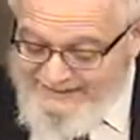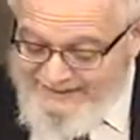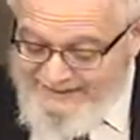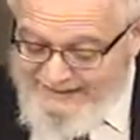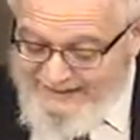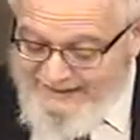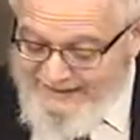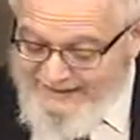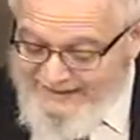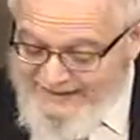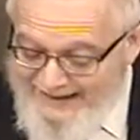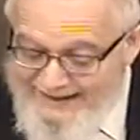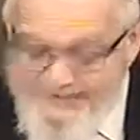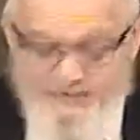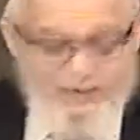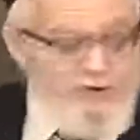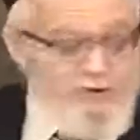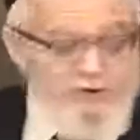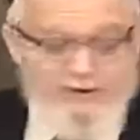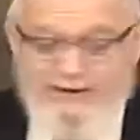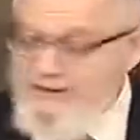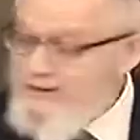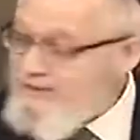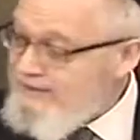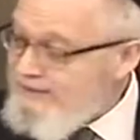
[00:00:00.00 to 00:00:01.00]
I
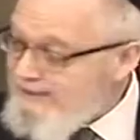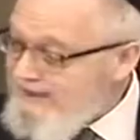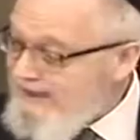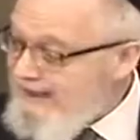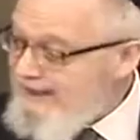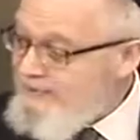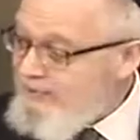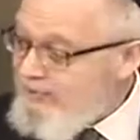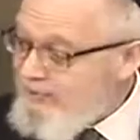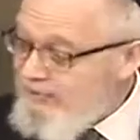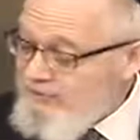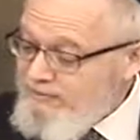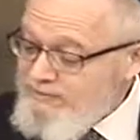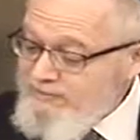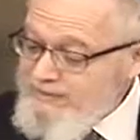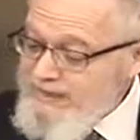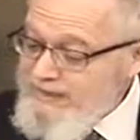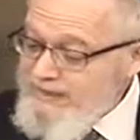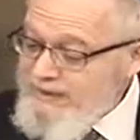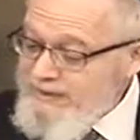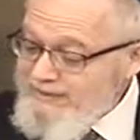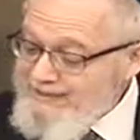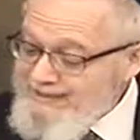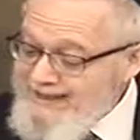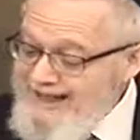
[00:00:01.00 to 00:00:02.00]
consecrated the table,
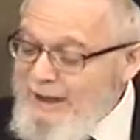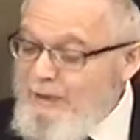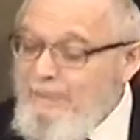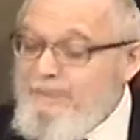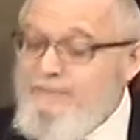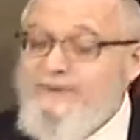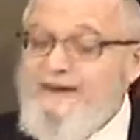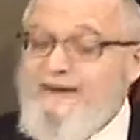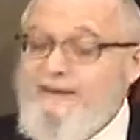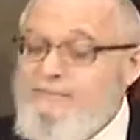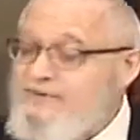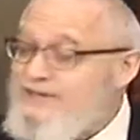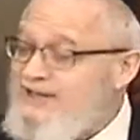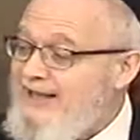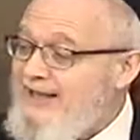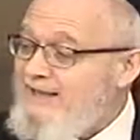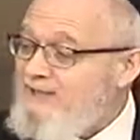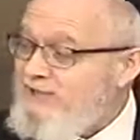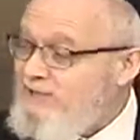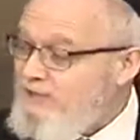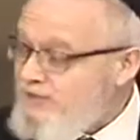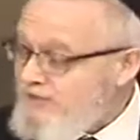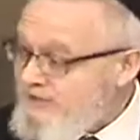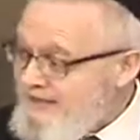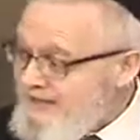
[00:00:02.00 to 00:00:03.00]
now it becomes
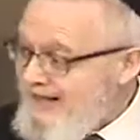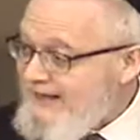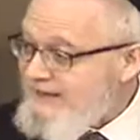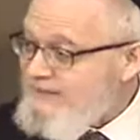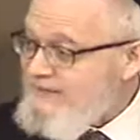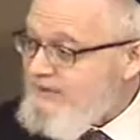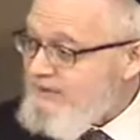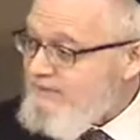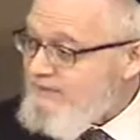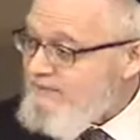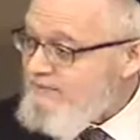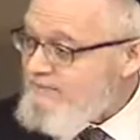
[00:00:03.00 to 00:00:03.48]
Hegdish's asset.